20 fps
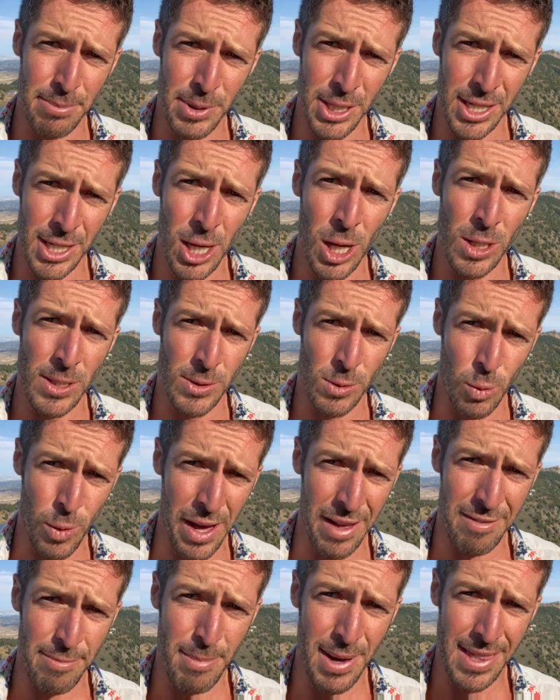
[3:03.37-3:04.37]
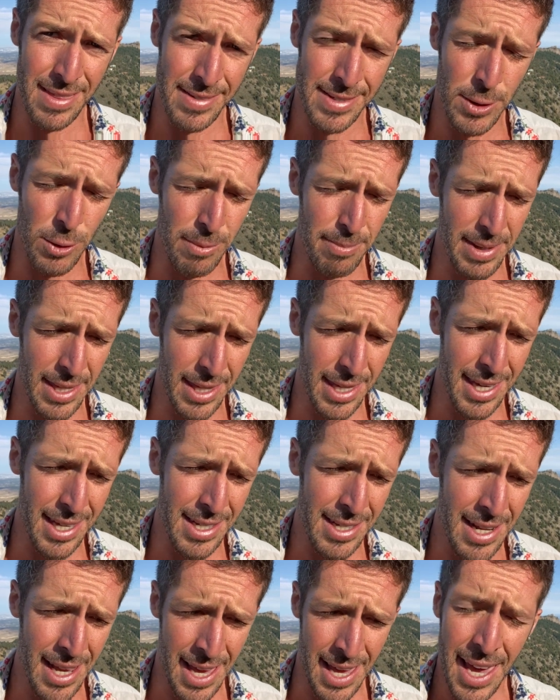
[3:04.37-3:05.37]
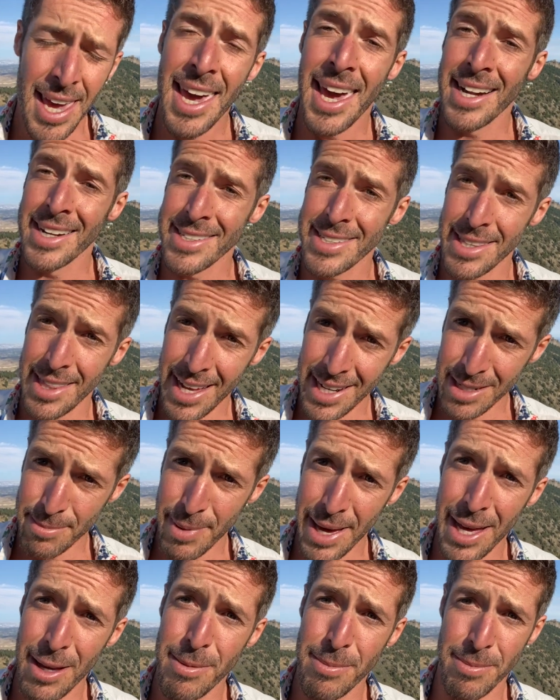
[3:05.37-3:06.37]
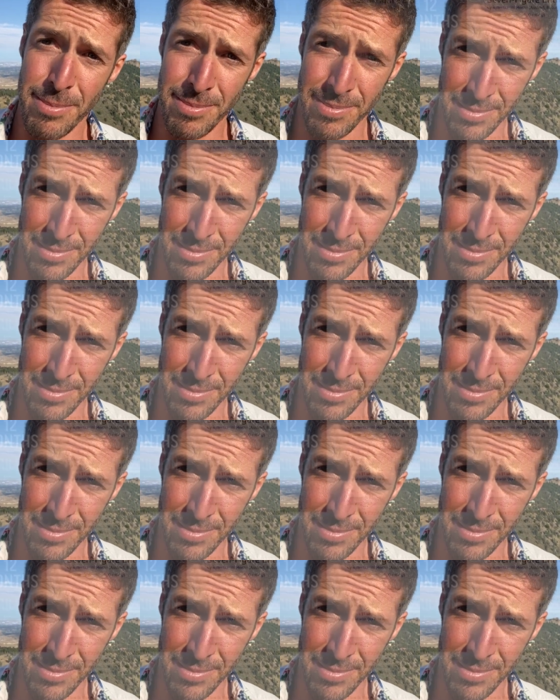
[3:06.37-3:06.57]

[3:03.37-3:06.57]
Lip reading: book called 12 Months to a Million, and it's a lot about